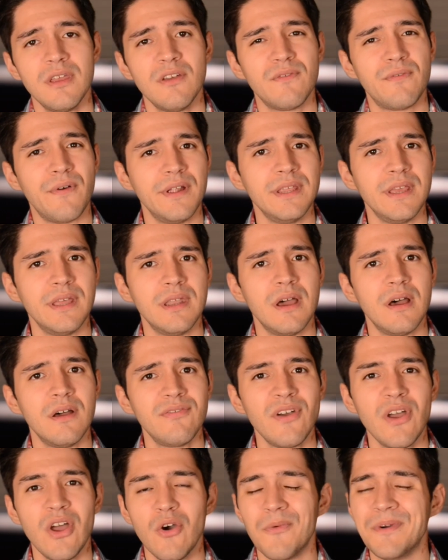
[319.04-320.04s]
Funny
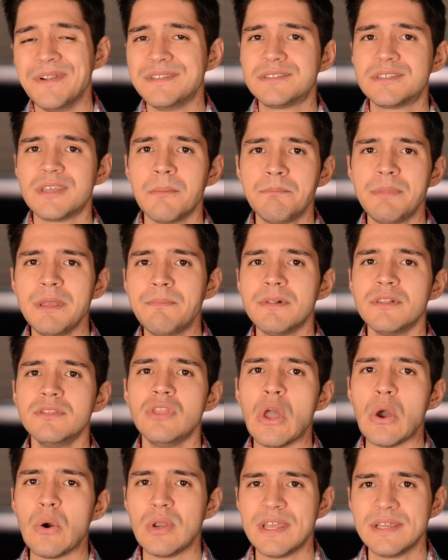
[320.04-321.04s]
enough, when some people
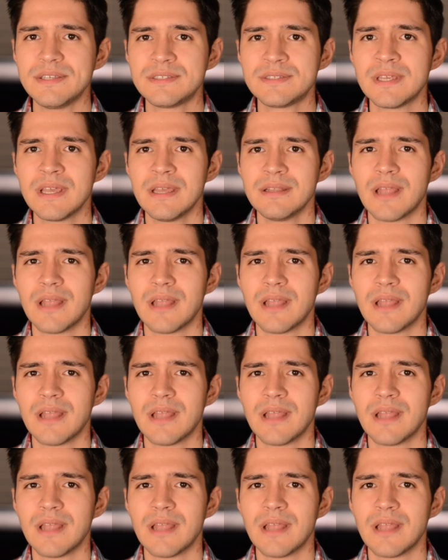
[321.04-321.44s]
noticed